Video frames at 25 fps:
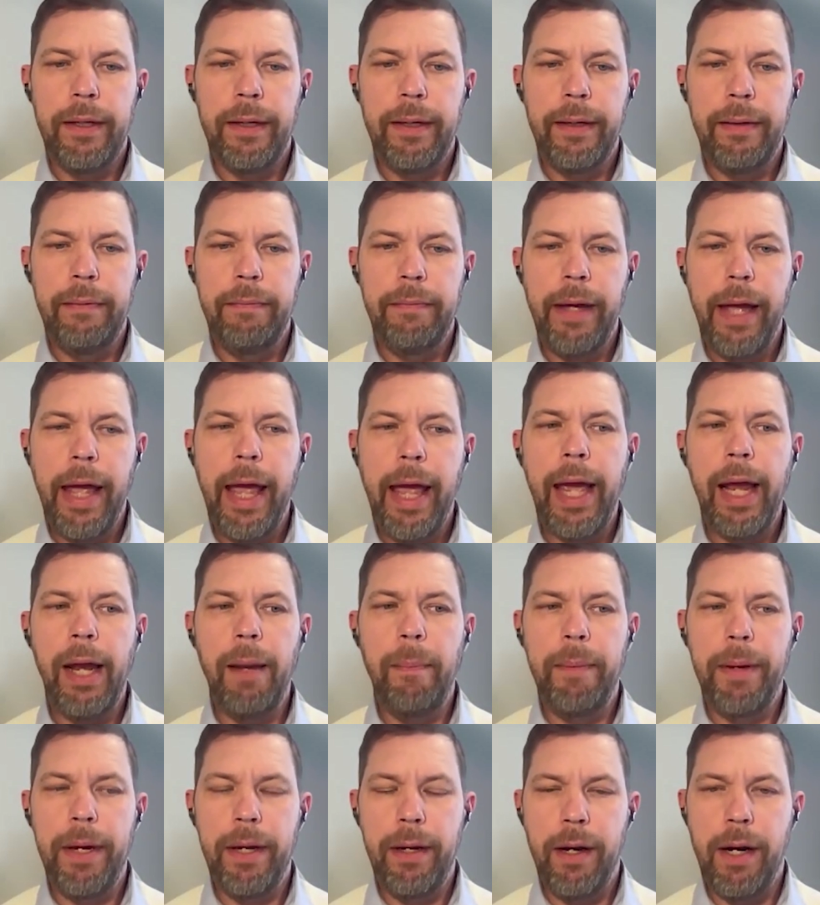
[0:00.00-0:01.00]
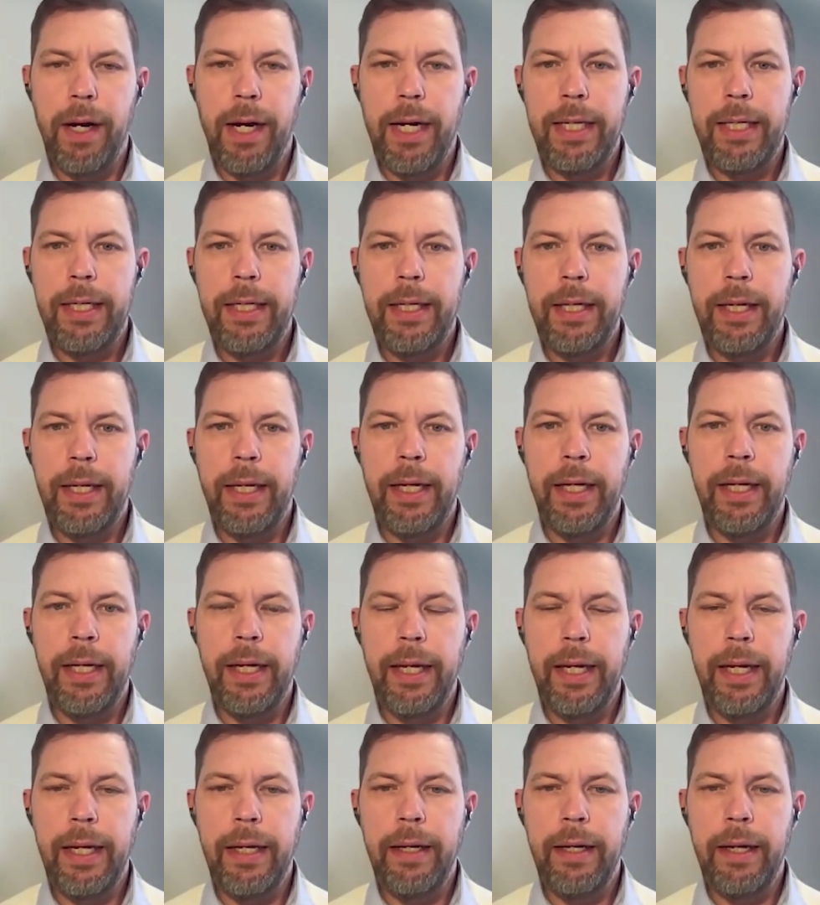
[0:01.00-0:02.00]
uh, helping us in
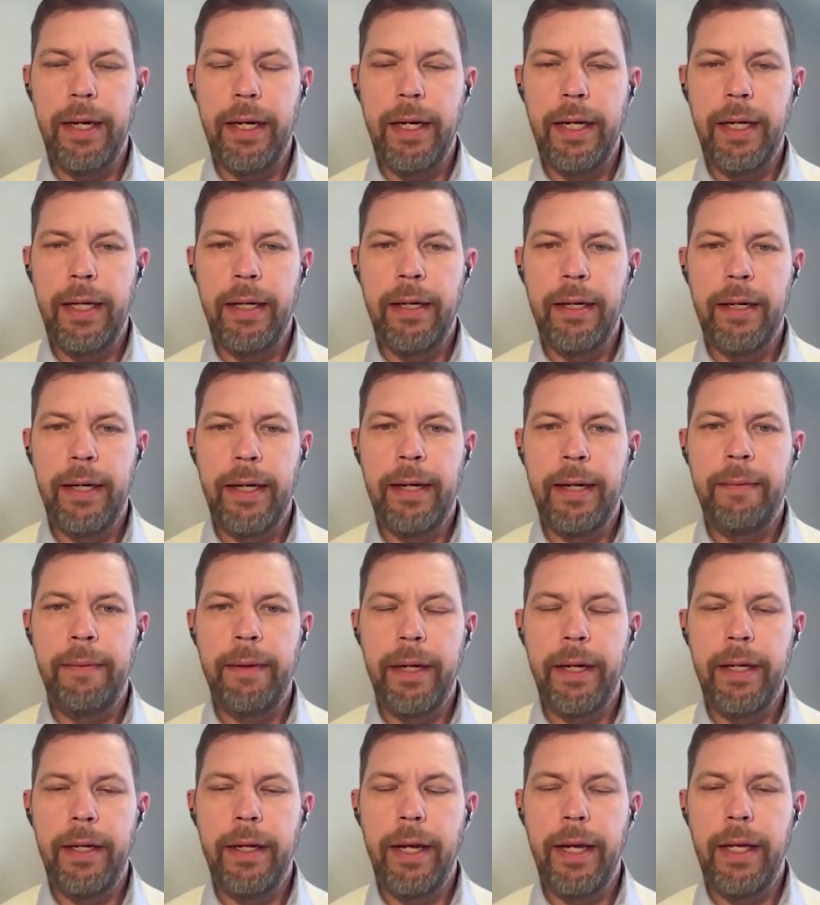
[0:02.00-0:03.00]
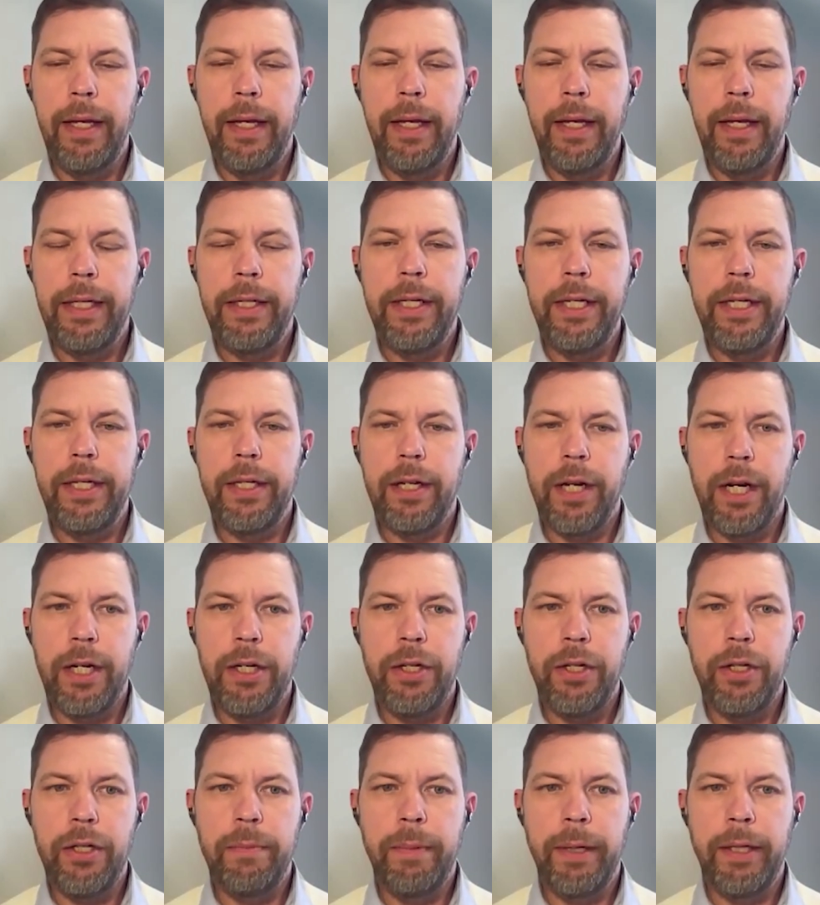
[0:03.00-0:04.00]
in in, uh, in, in these
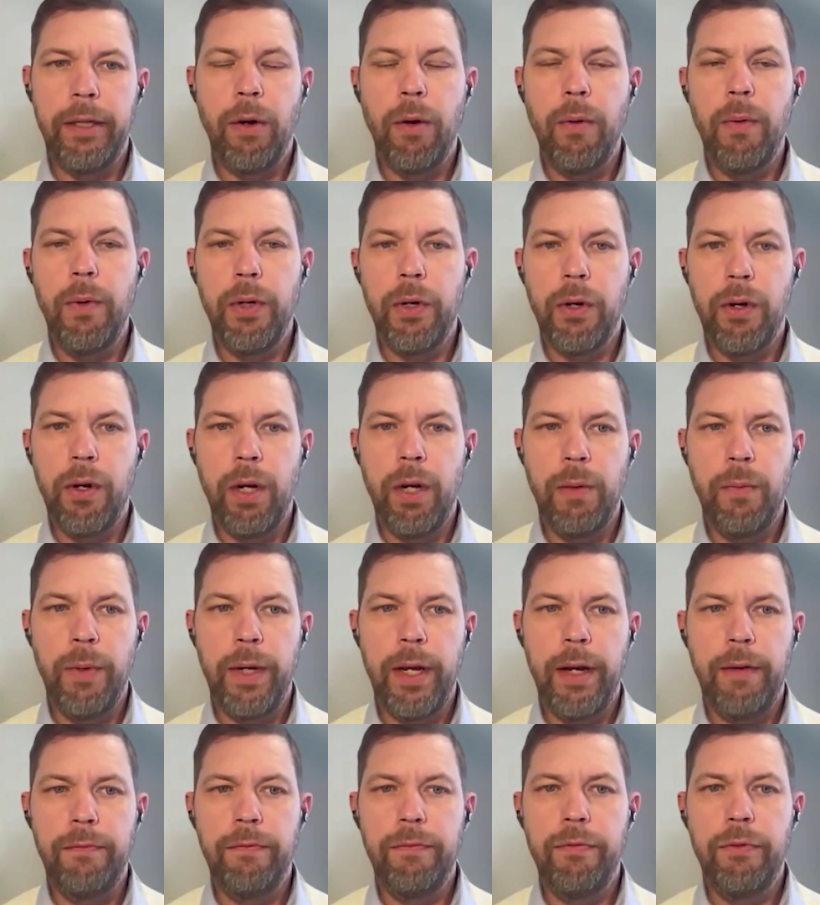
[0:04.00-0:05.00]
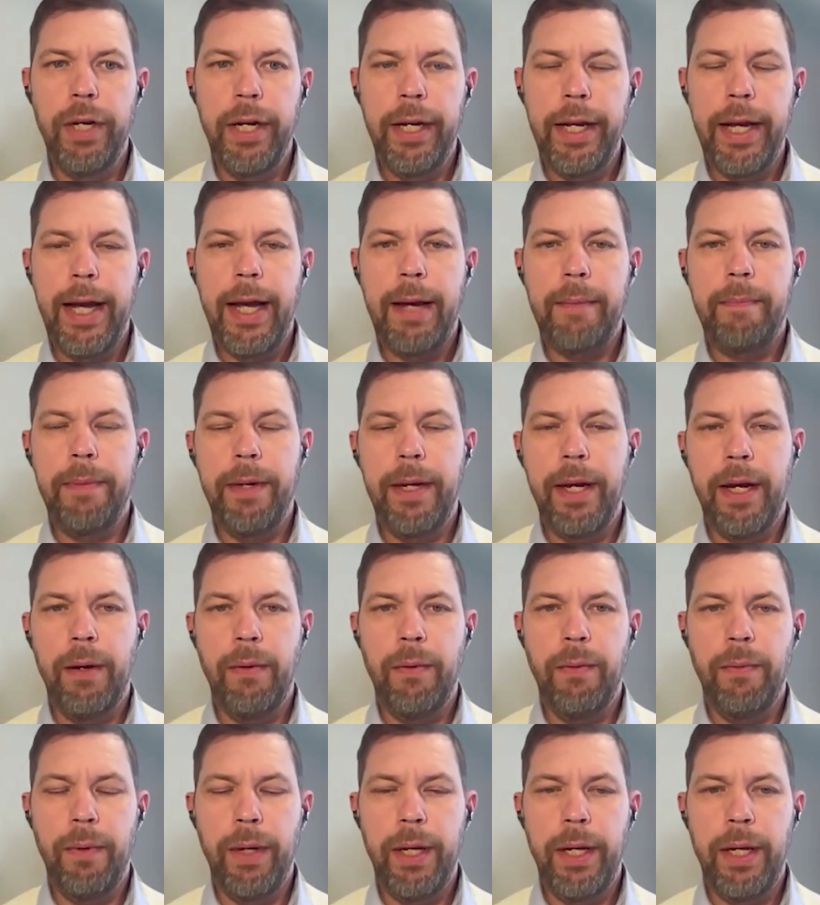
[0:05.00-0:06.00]
discussions but overall we are really happy
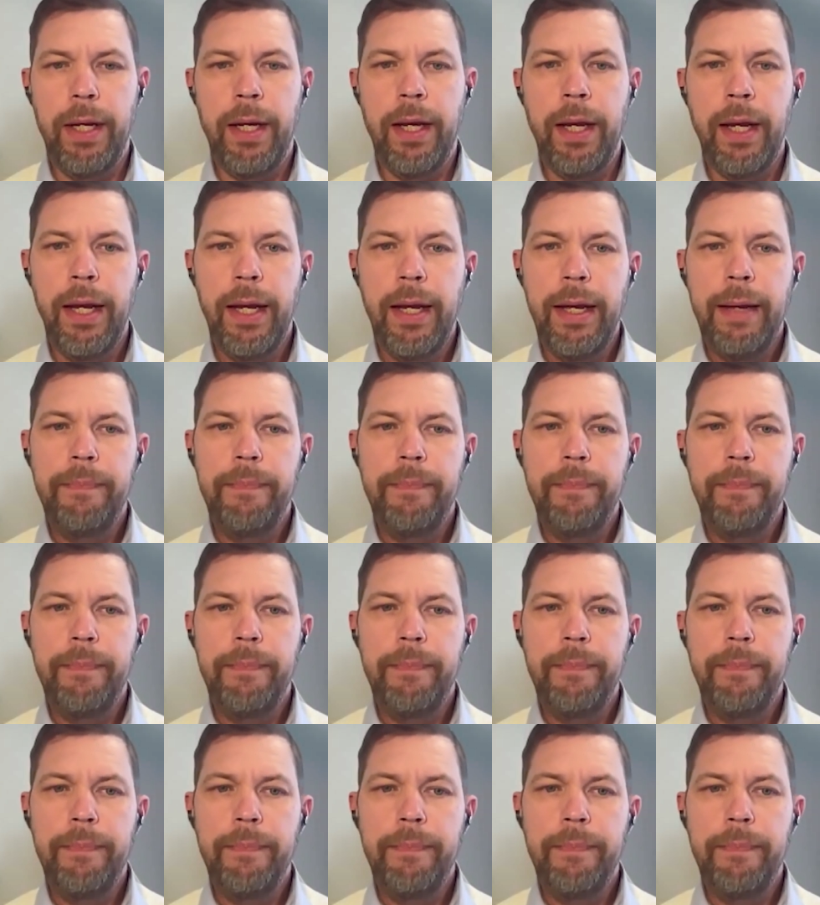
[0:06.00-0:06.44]
and we